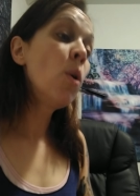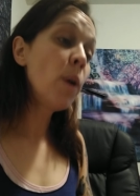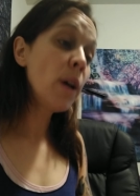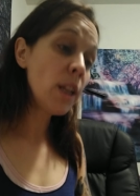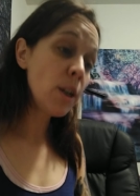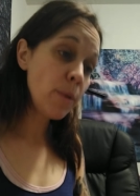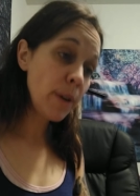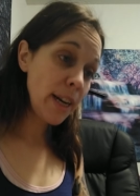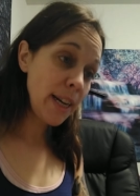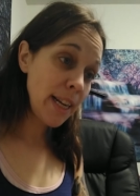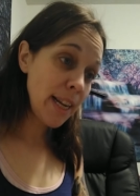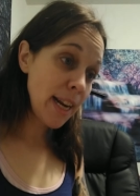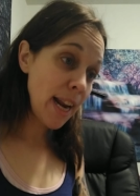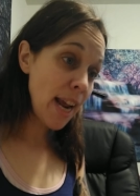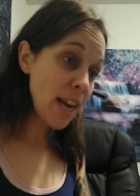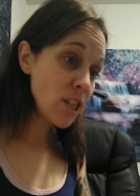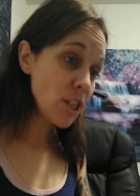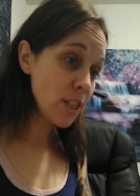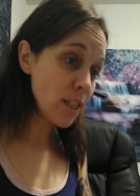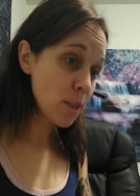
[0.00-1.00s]
While Iranian
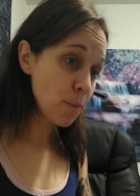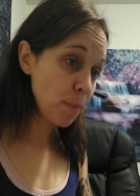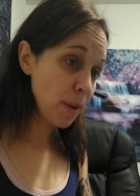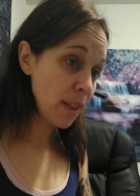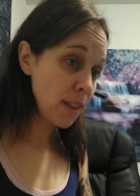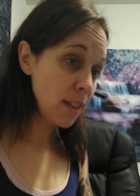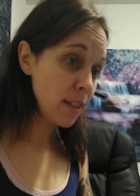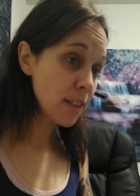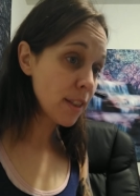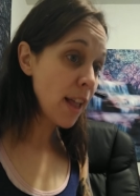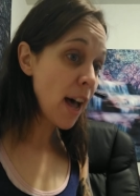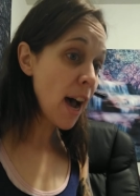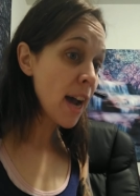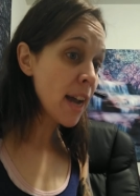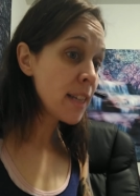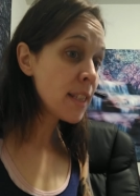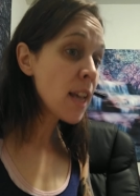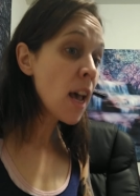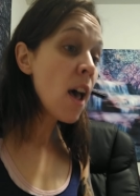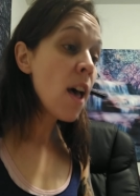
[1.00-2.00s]
agents spread these
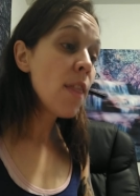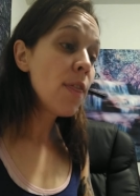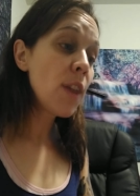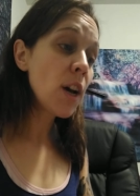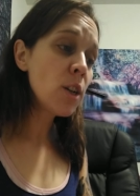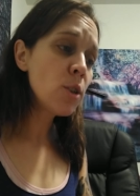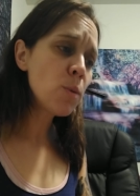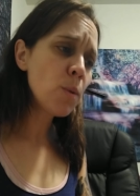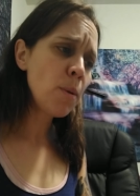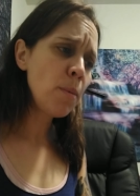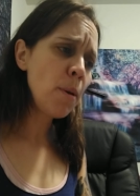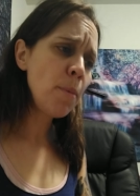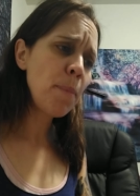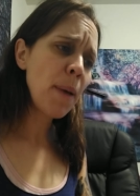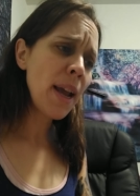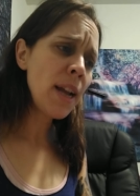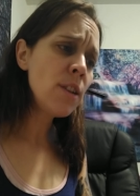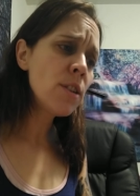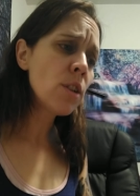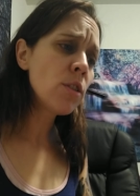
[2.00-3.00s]
lies, thugs would be
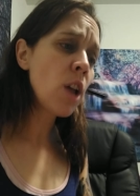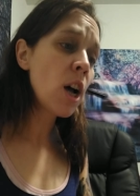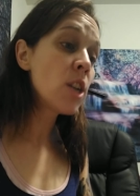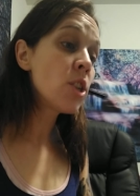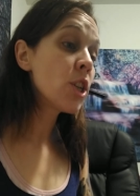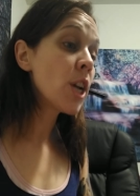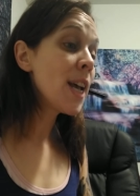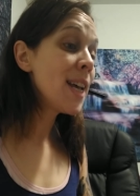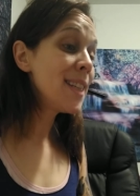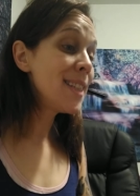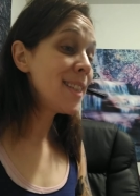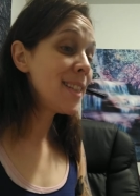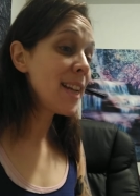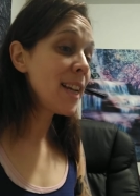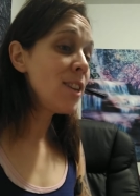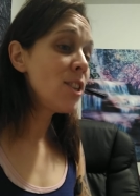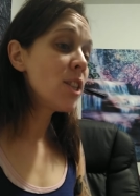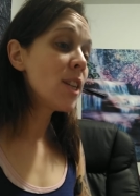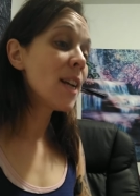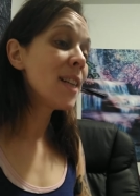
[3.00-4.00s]
paid to launch
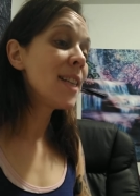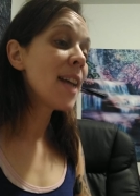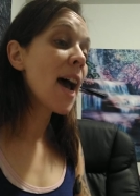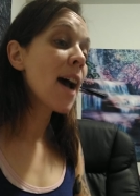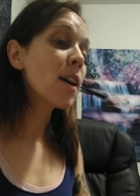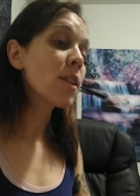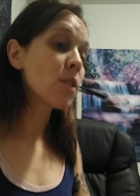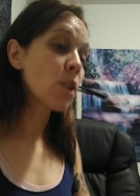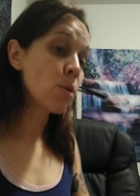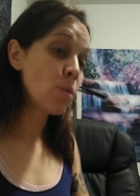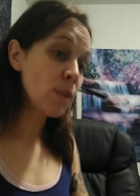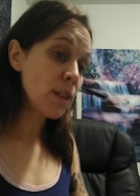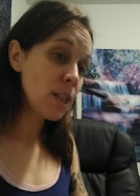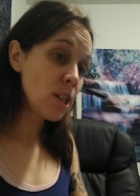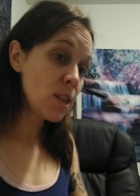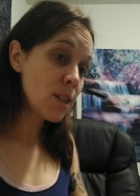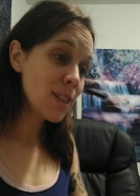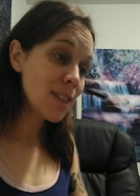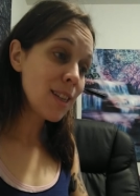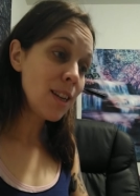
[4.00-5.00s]
staged attacks on
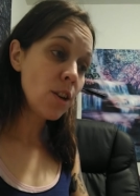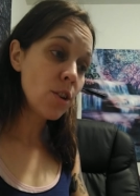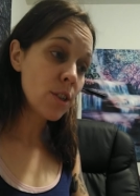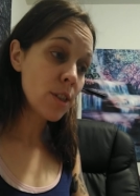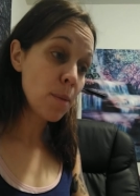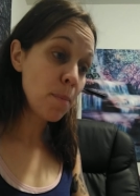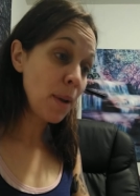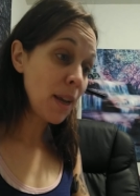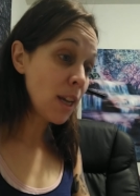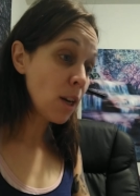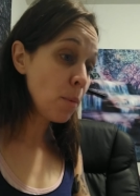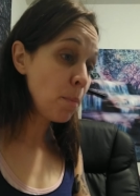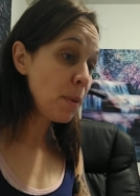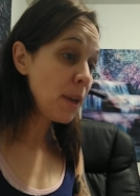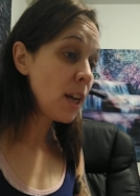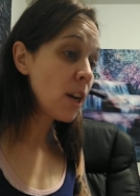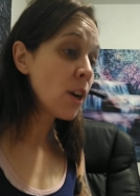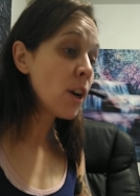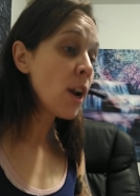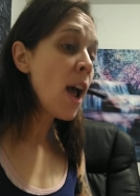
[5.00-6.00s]
religious leaders and make it
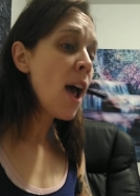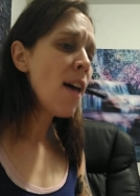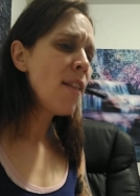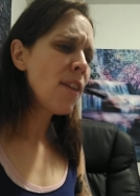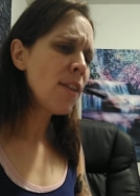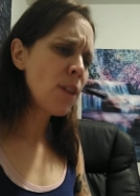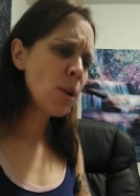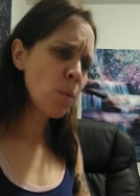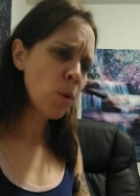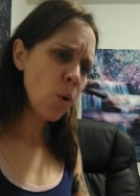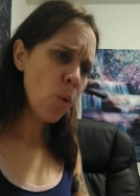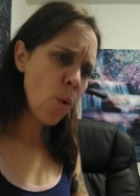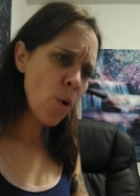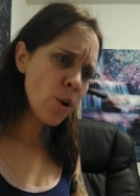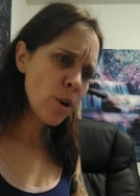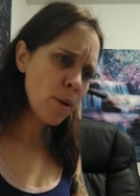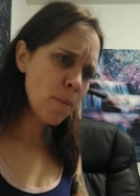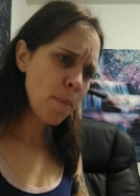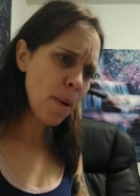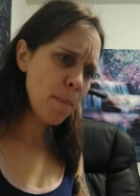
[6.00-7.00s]
appear that they were
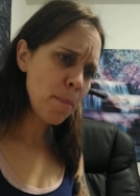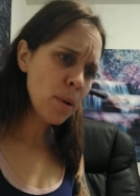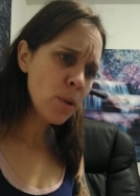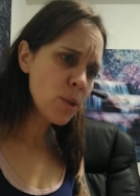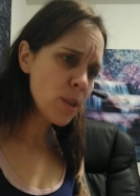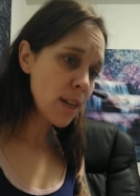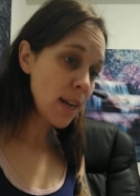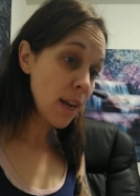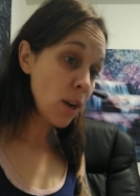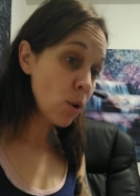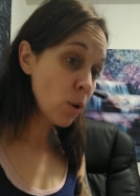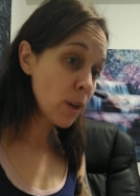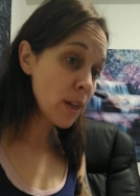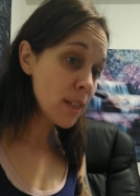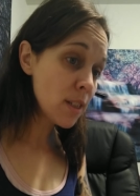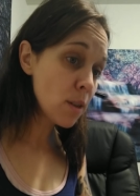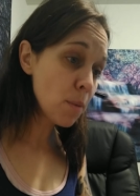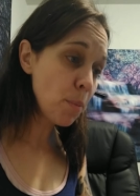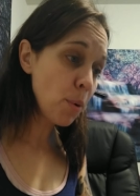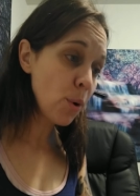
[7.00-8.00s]
ordered by Mossadegh or
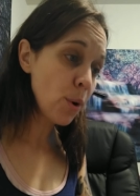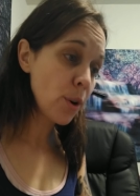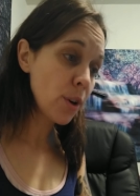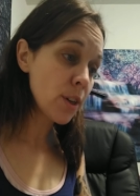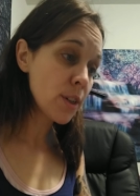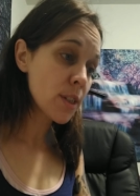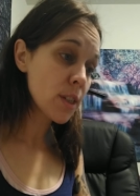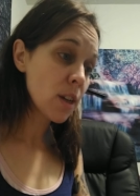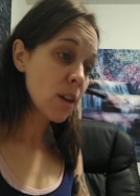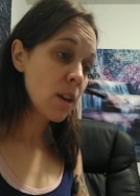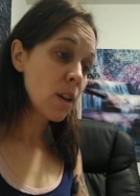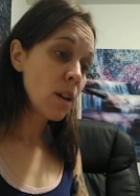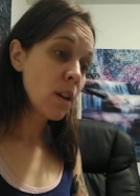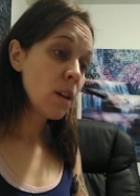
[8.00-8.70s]
his supporters.